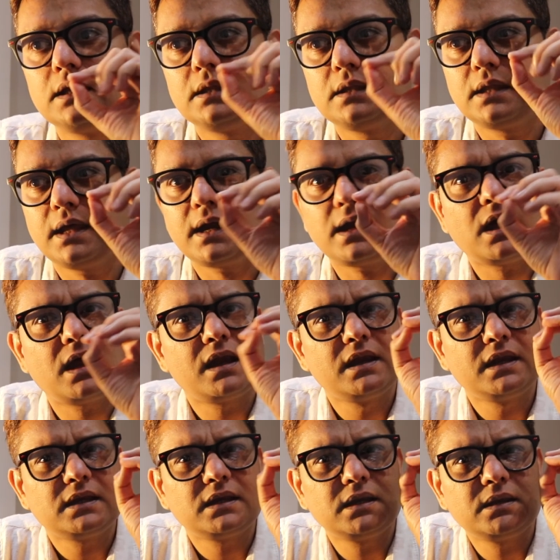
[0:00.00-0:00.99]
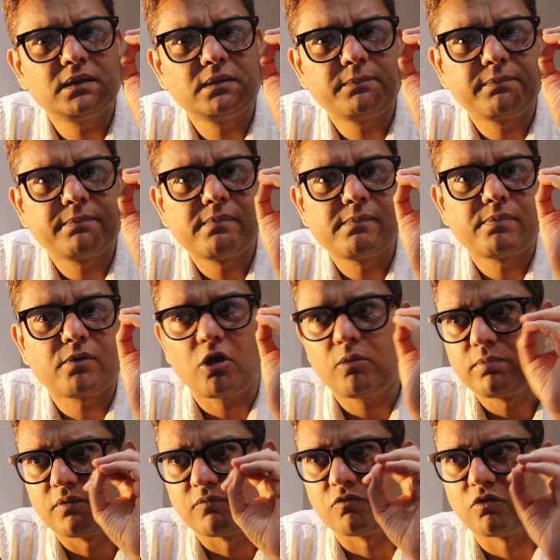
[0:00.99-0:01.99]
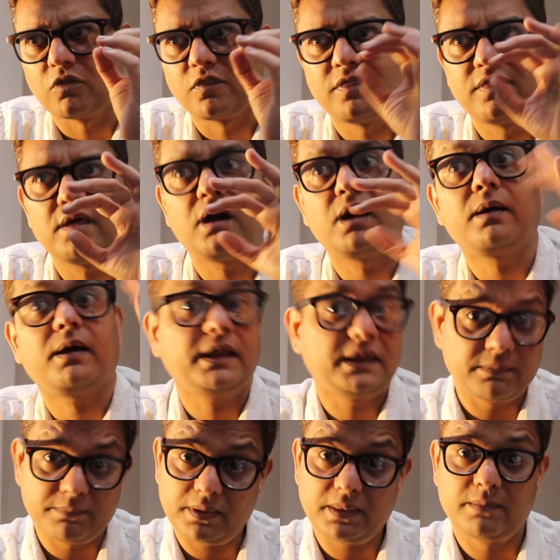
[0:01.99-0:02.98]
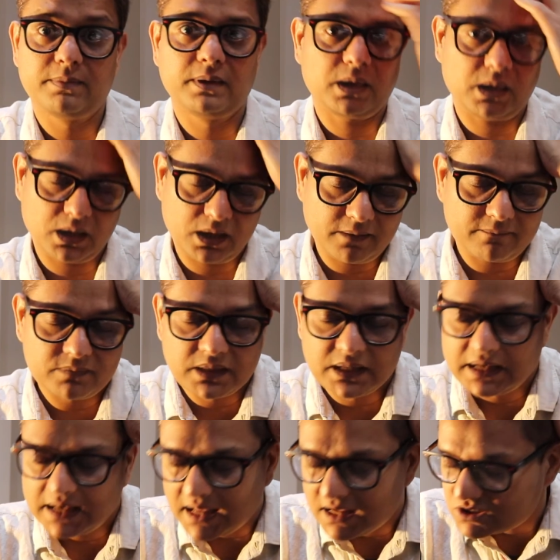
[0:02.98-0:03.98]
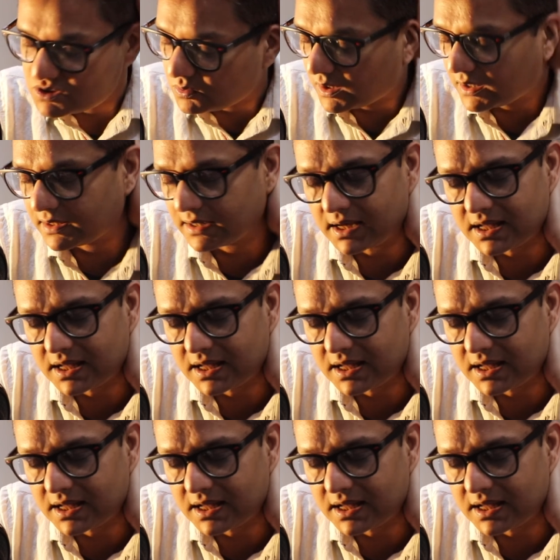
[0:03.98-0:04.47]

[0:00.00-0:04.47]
there are little problem with the last one,